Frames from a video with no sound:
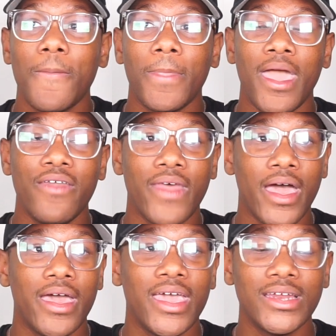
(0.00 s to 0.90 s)
And
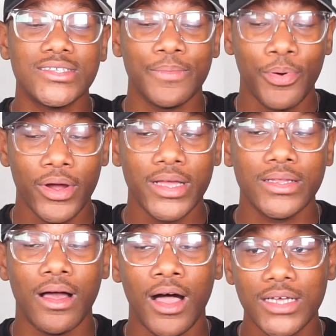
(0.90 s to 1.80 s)
that it is
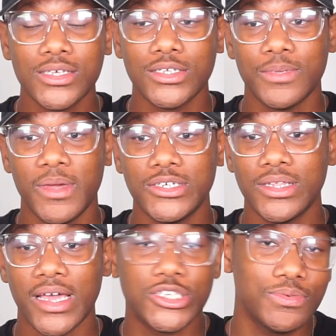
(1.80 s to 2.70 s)
important also to mention
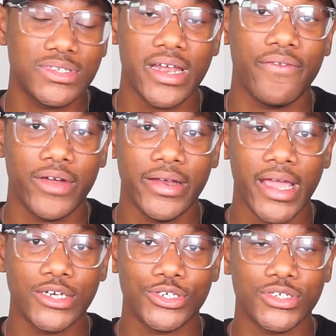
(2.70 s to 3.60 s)
that she was never in
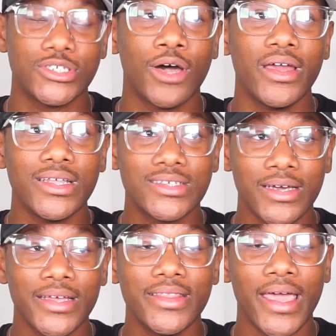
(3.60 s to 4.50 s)
danger. So it is
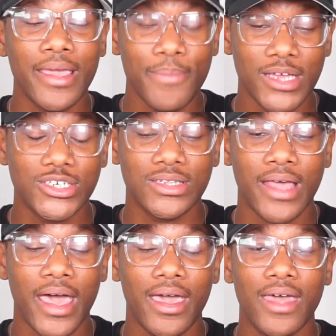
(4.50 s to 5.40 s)
good that he mentioned
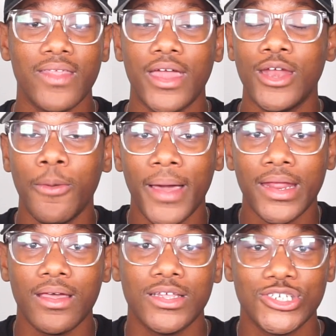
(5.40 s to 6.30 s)
that and that
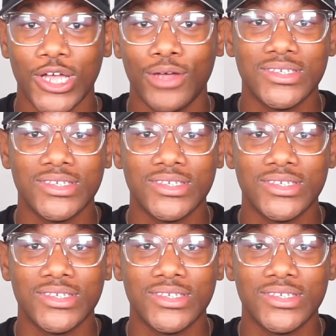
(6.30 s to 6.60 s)
nobody on the show